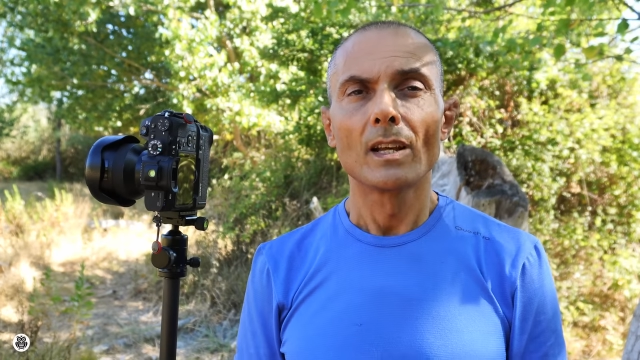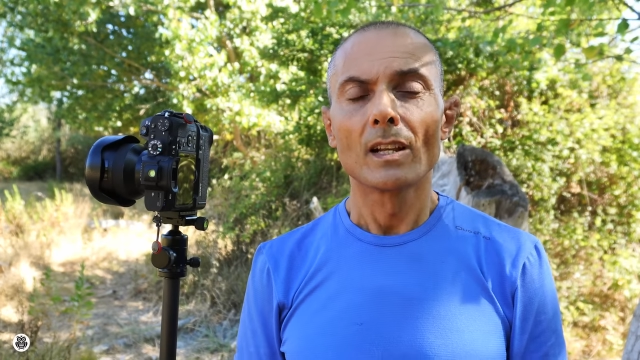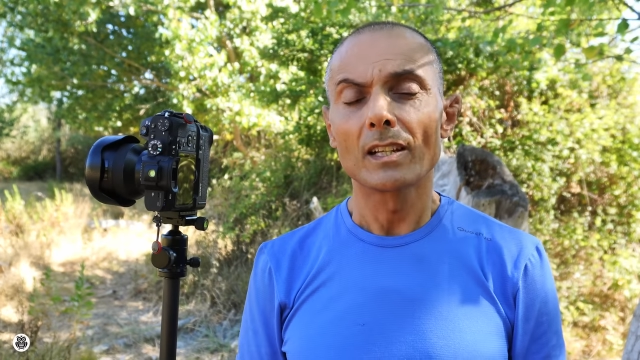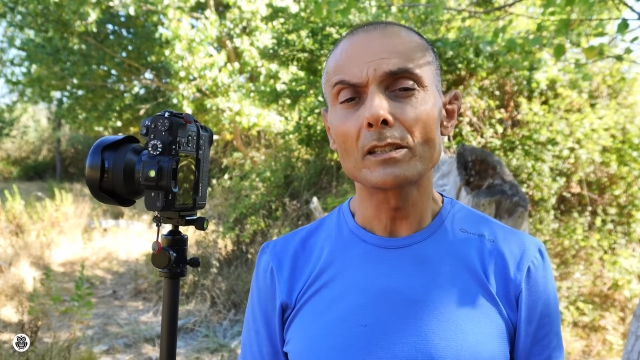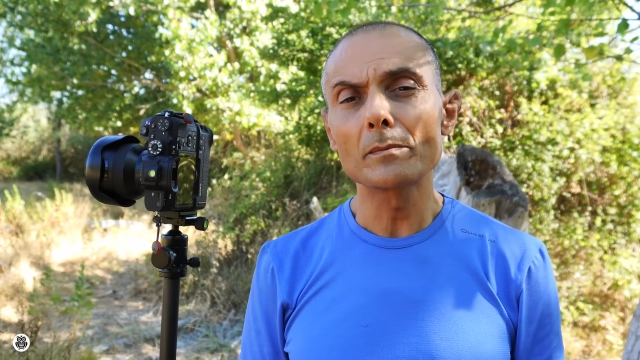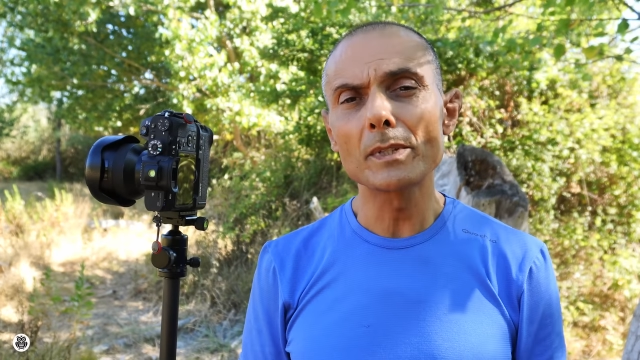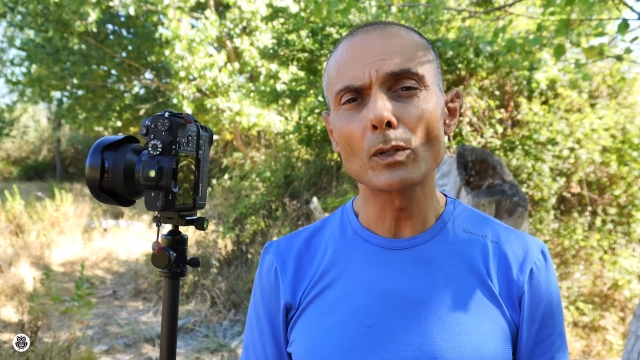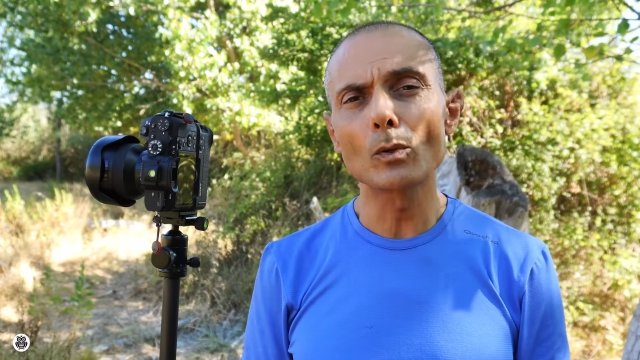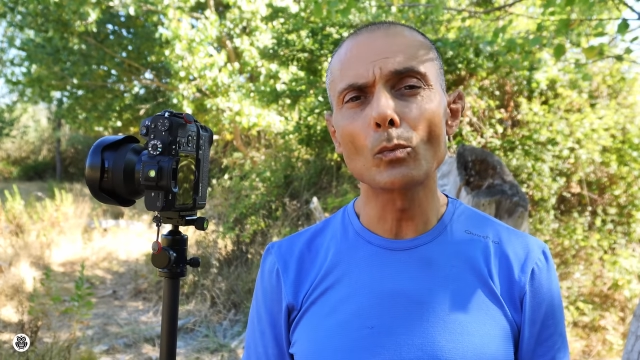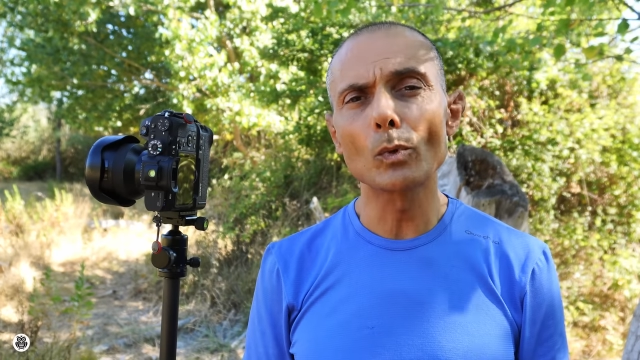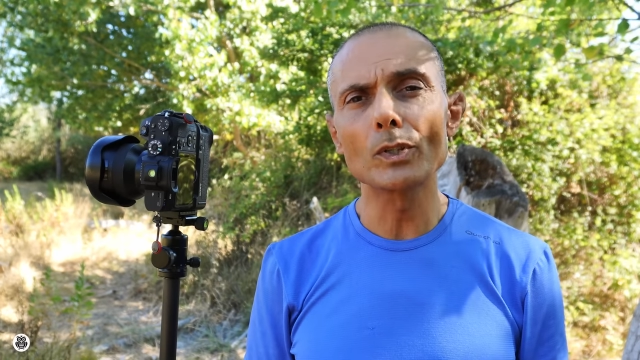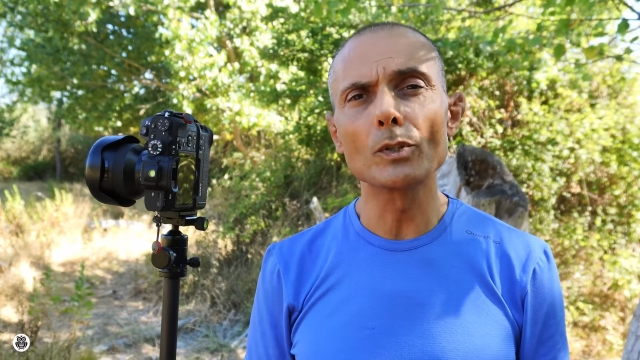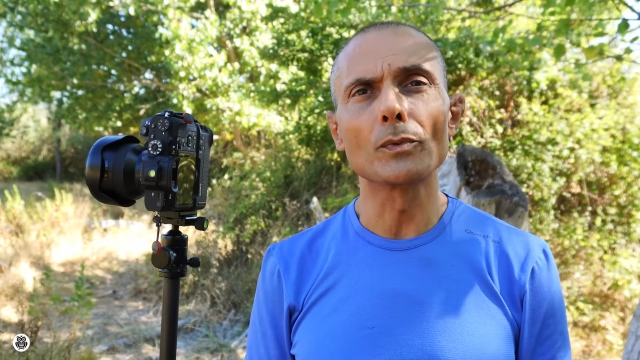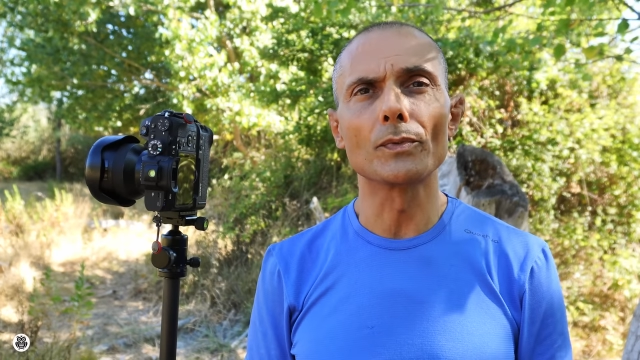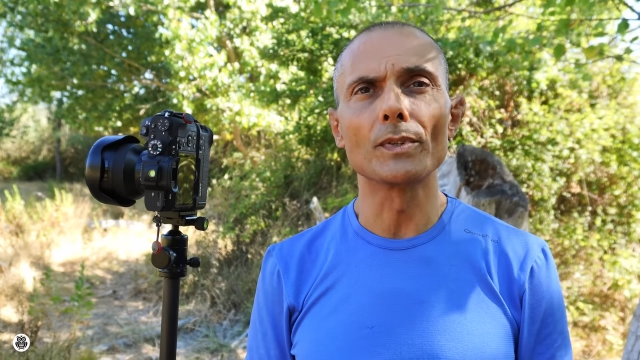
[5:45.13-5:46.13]
Let me know what
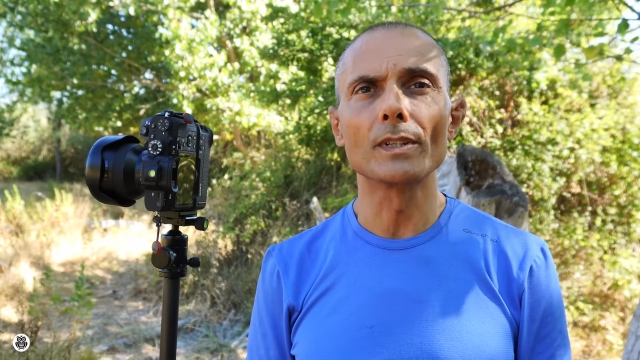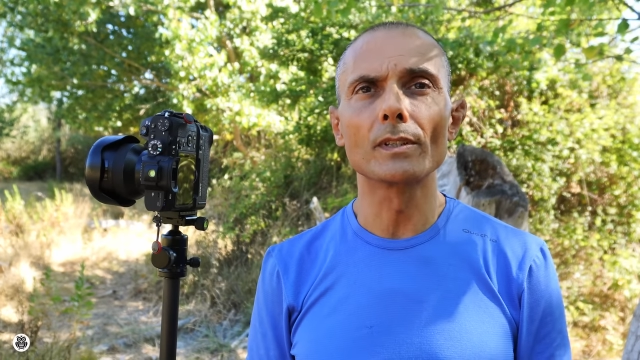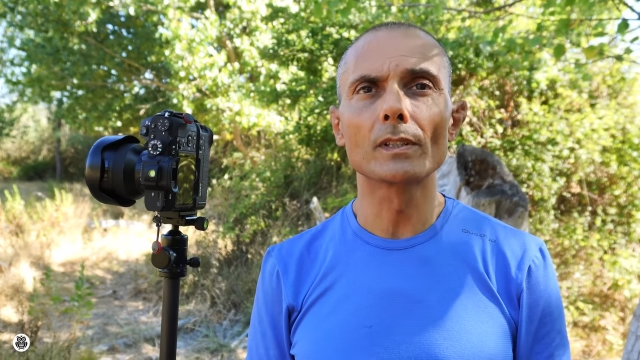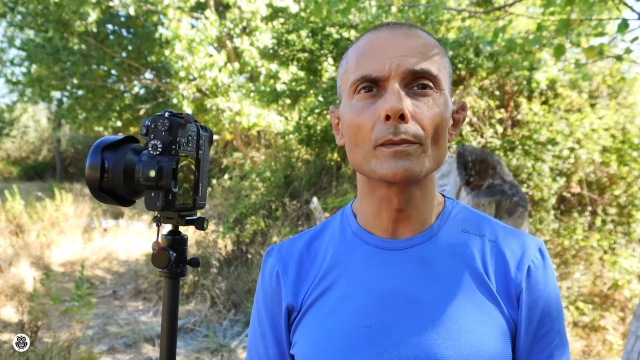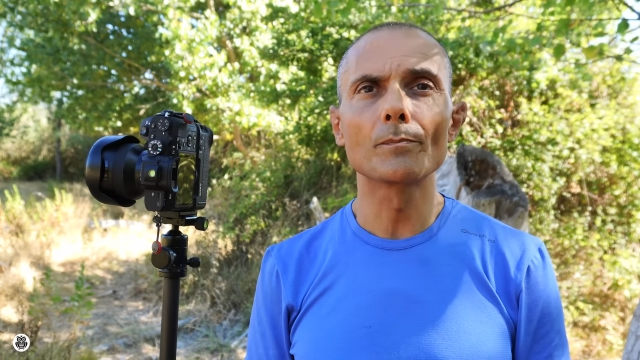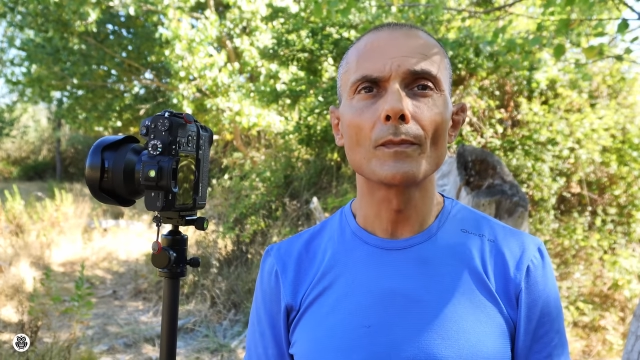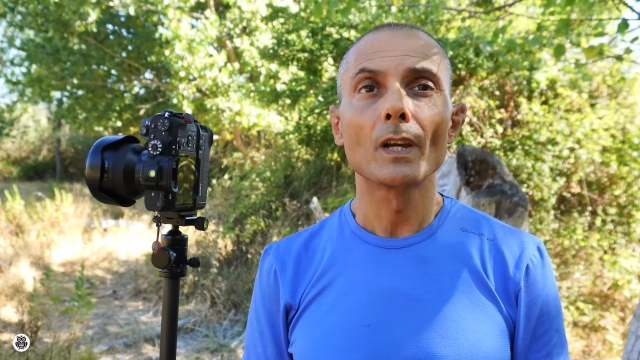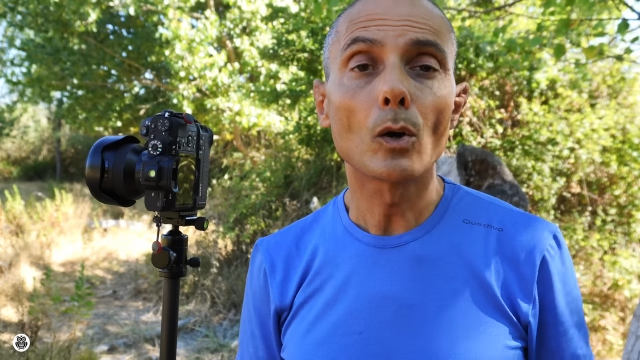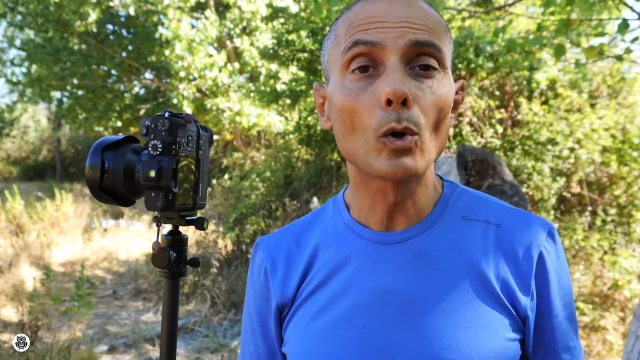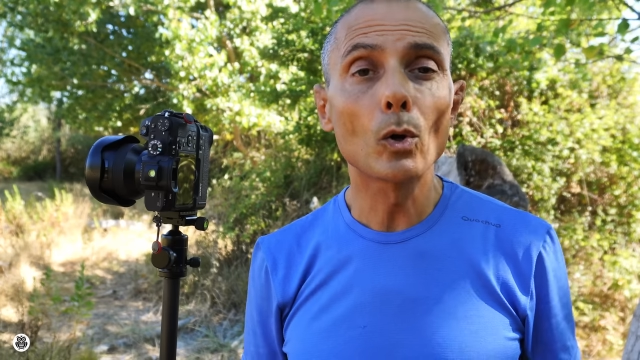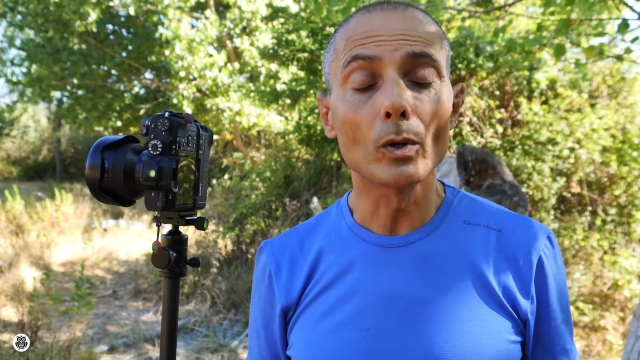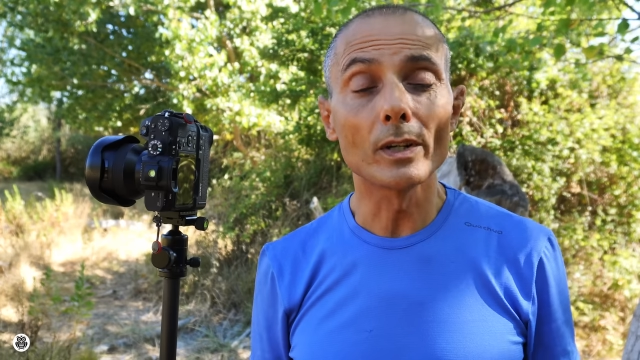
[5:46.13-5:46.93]
you think, or